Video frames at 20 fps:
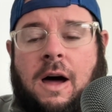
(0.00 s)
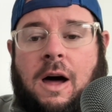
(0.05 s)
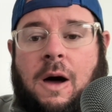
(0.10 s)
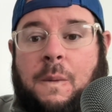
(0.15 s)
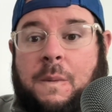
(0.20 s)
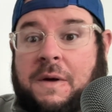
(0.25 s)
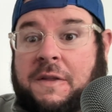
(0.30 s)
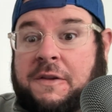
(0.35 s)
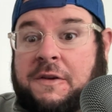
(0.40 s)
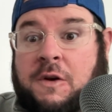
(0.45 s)

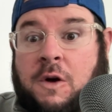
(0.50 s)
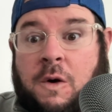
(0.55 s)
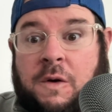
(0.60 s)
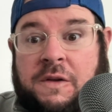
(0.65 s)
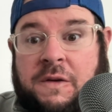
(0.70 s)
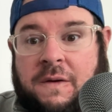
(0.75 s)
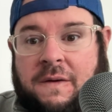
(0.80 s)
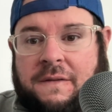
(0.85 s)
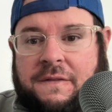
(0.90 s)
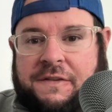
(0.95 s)
With no
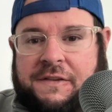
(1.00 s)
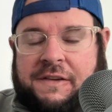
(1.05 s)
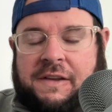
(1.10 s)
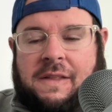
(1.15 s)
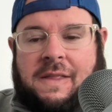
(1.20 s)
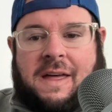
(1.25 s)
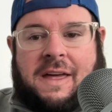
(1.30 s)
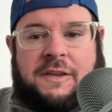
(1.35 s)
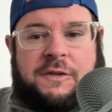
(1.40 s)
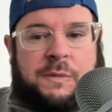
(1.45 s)

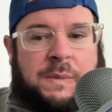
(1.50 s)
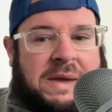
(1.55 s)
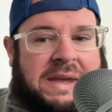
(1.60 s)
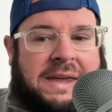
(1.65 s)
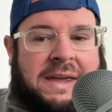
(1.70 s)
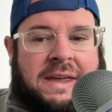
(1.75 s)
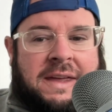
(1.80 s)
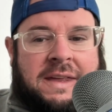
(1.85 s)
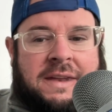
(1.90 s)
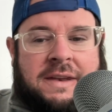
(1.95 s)
UFC last
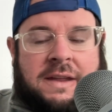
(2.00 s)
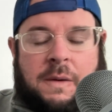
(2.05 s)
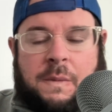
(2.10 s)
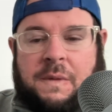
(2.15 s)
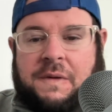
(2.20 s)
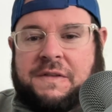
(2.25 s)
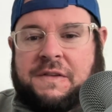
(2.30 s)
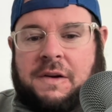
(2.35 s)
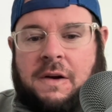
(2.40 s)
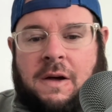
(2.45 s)
weekend, I
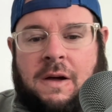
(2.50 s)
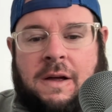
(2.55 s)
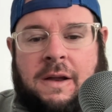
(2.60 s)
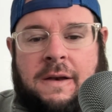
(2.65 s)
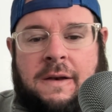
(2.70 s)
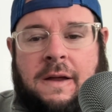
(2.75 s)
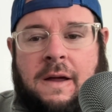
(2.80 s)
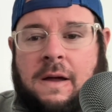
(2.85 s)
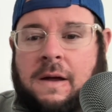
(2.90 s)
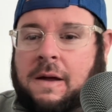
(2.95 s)
wasn't
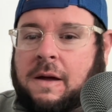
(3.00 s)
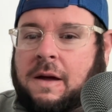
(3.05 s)
on.